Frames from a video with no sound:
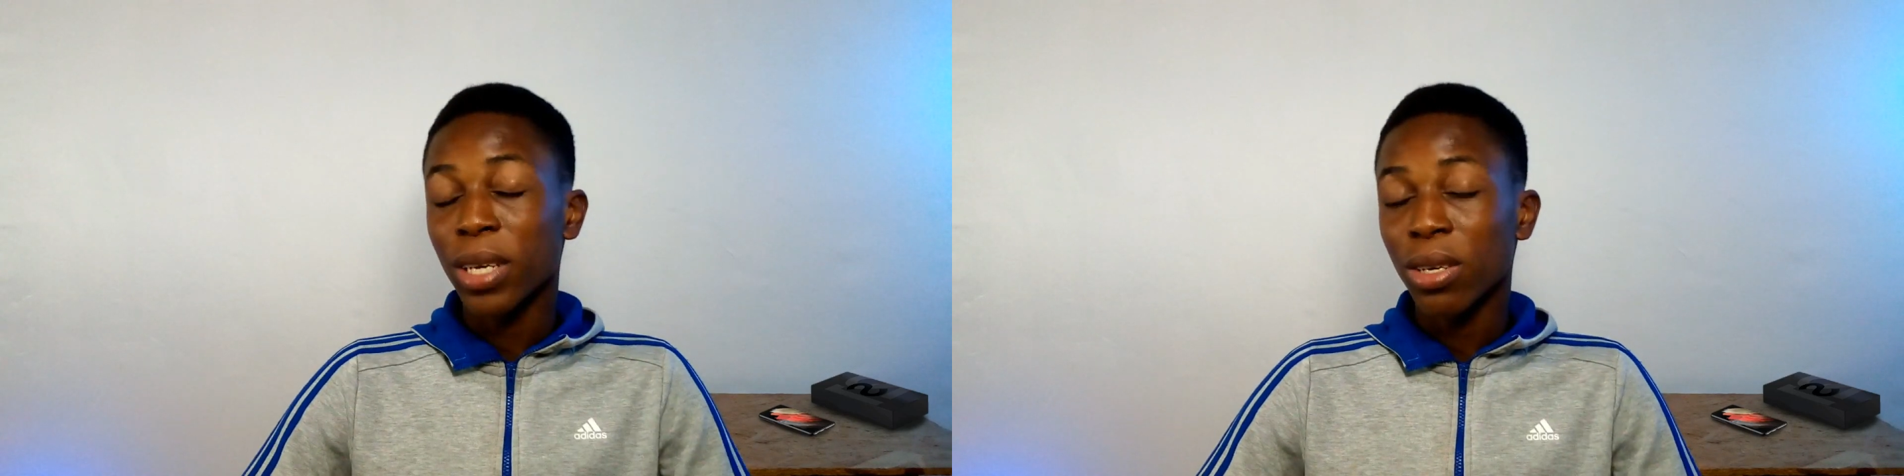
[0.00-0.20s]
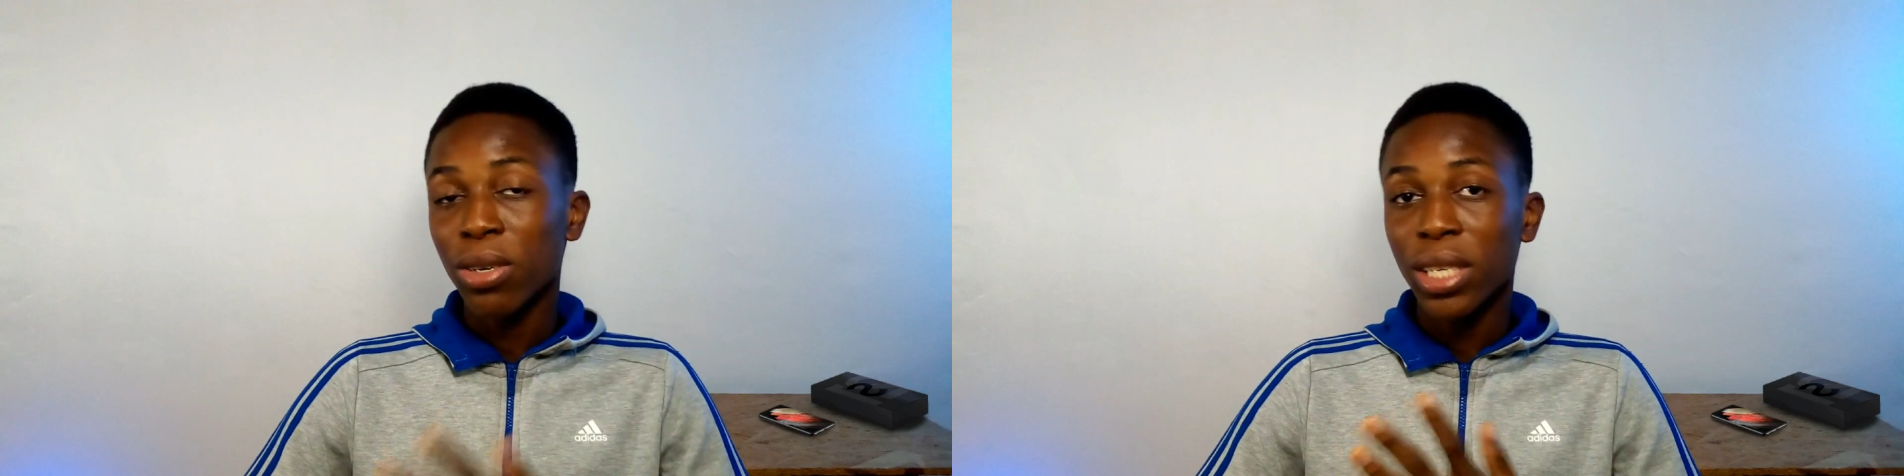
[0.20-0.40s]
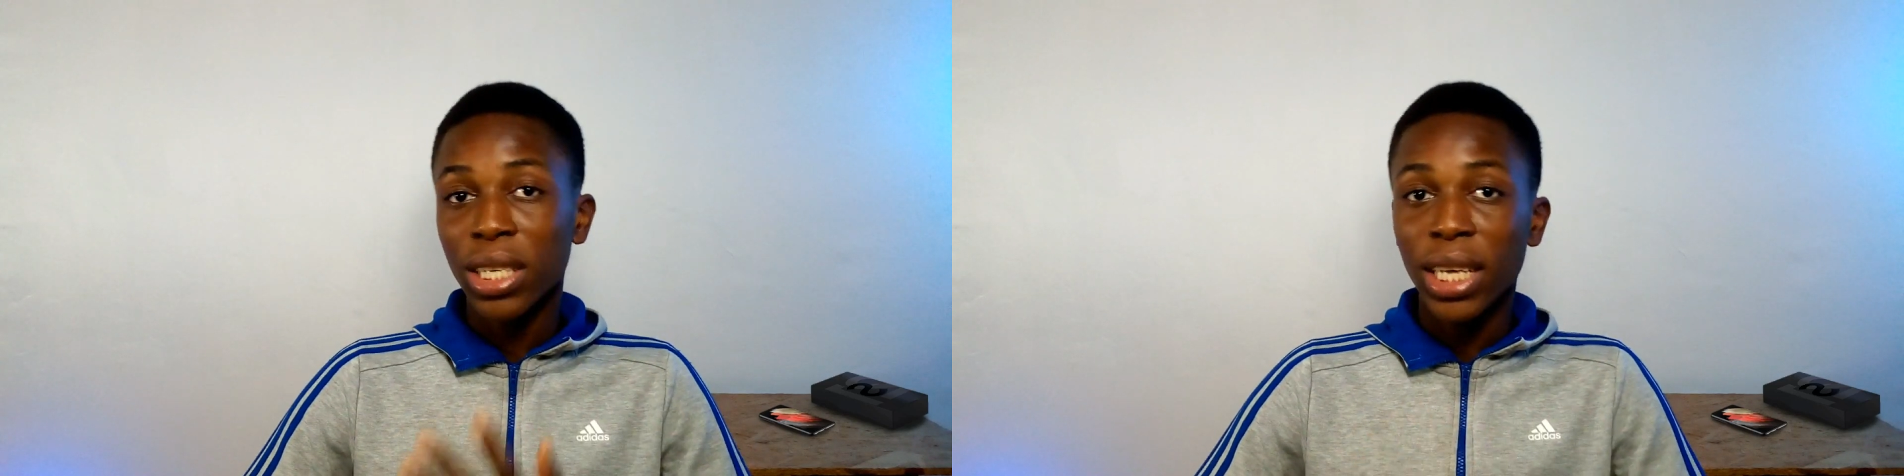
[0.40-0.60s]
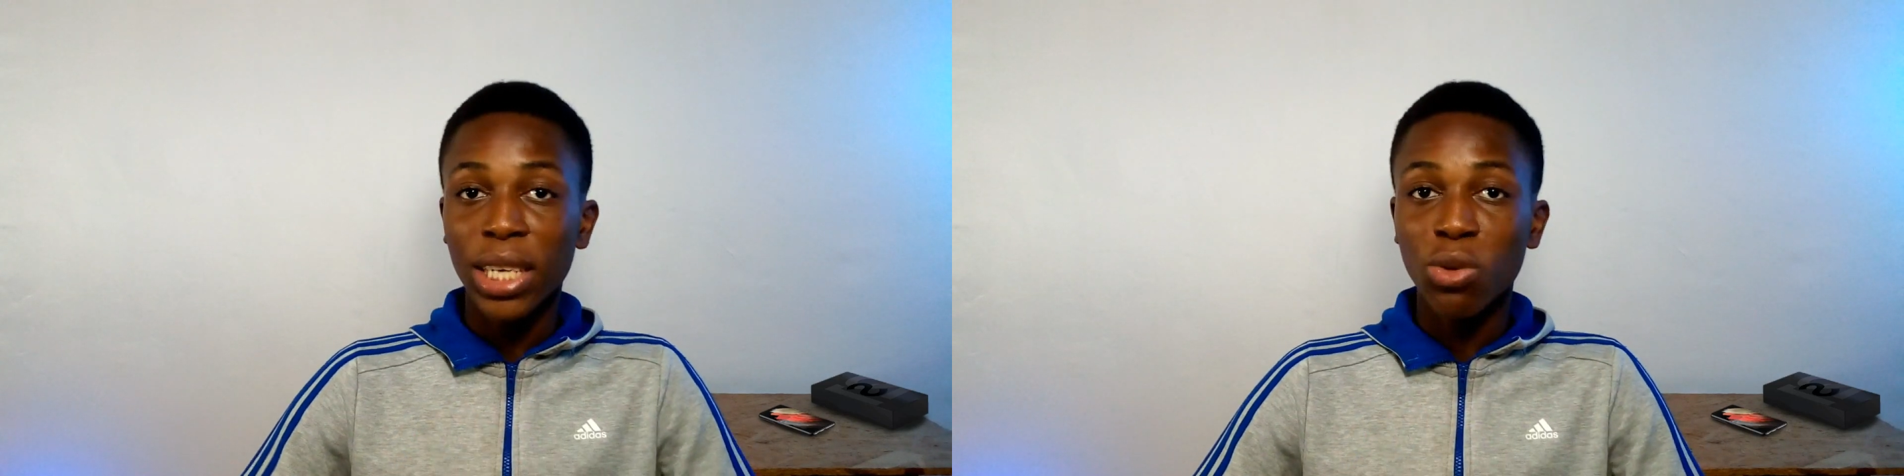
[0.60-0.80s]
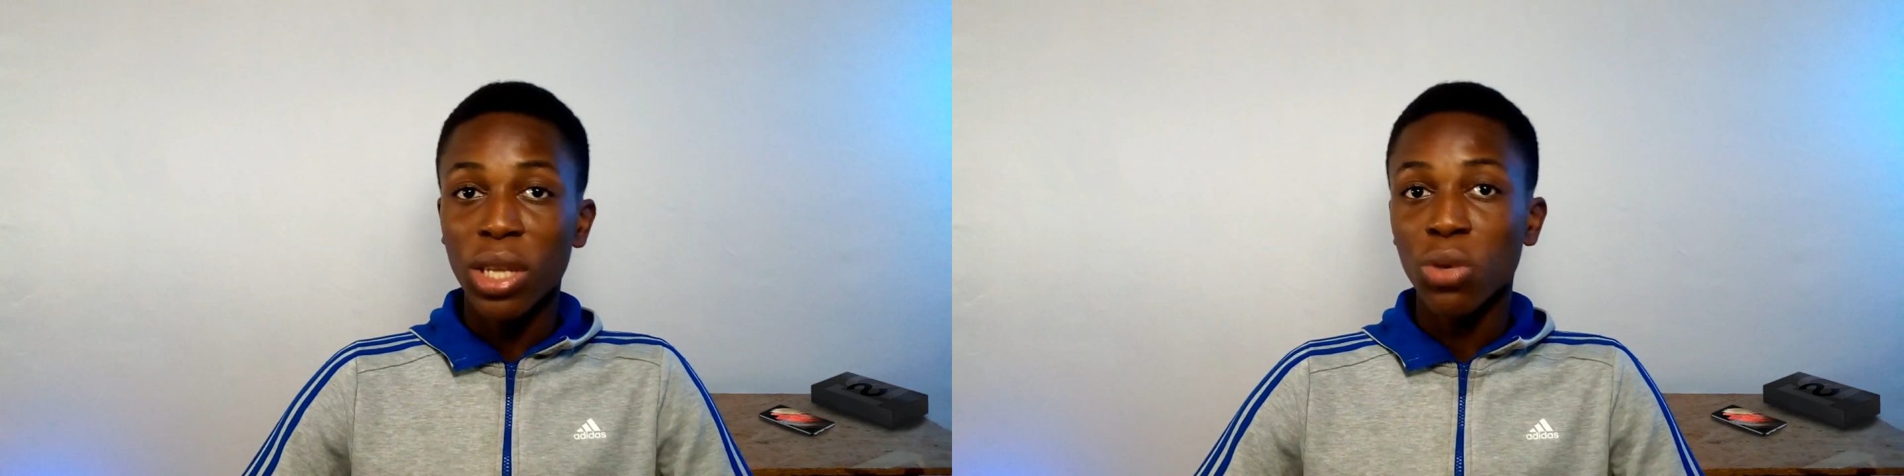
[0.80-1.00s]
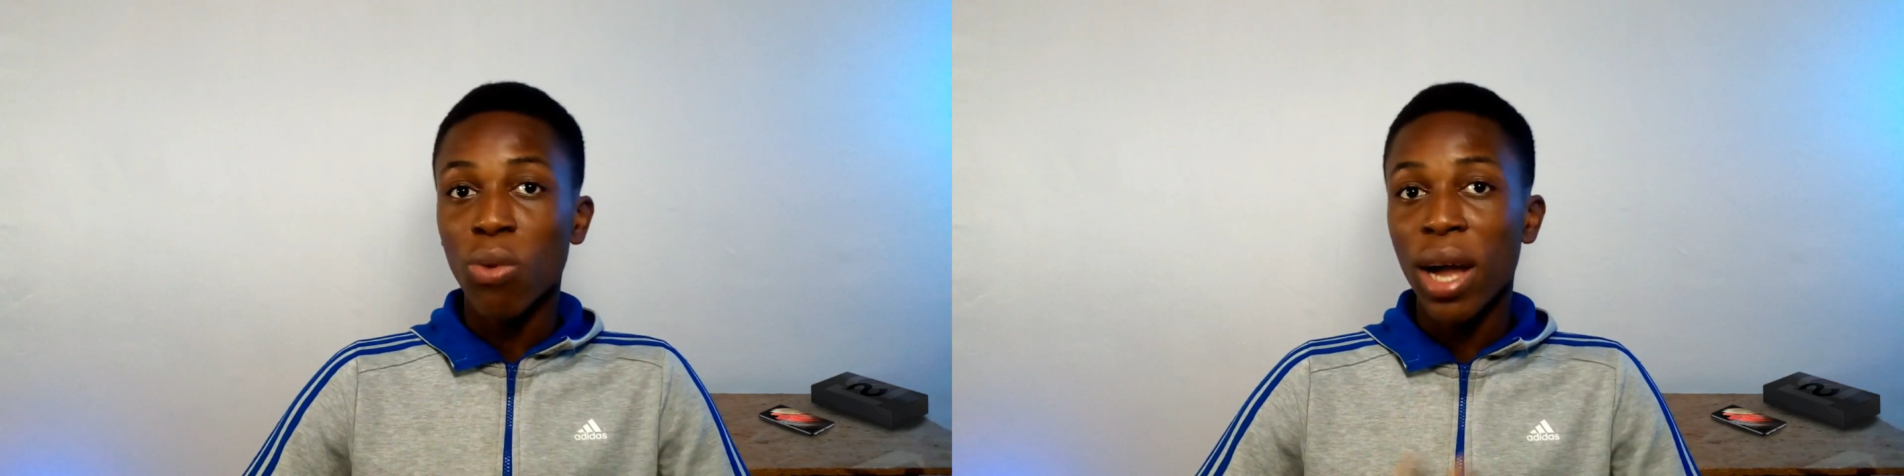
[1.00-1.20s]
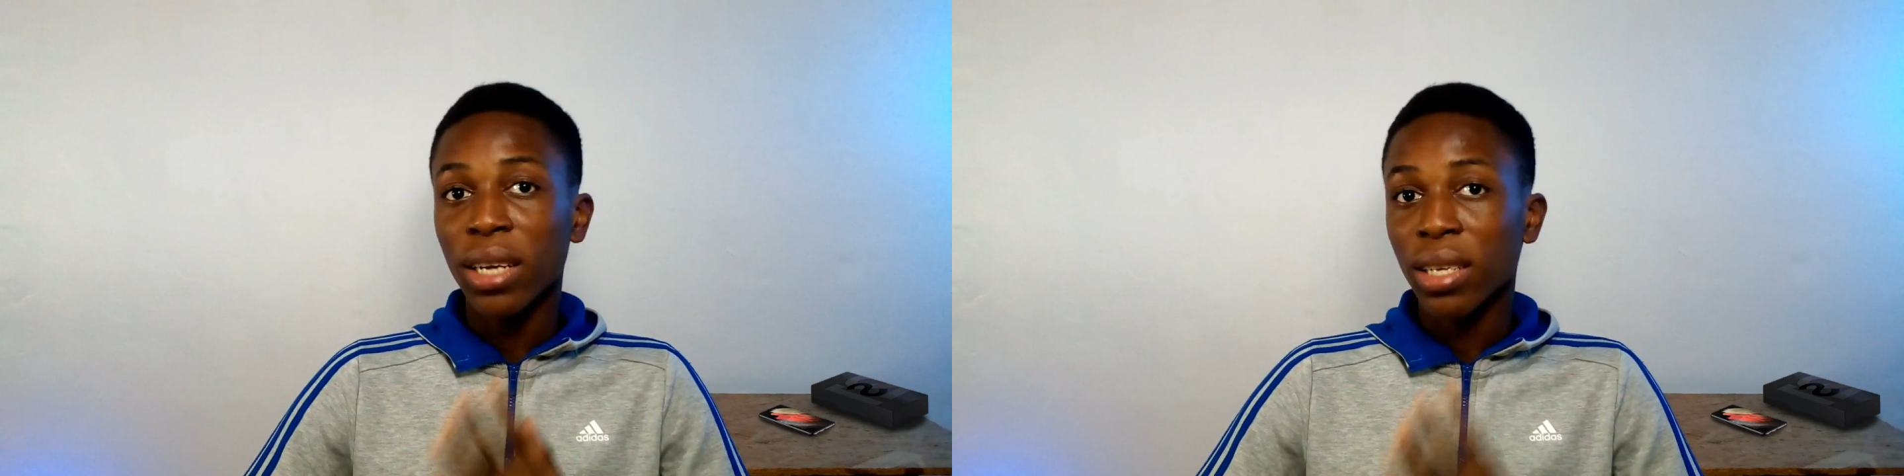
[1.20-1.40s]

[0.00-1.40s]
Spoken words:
including the S21,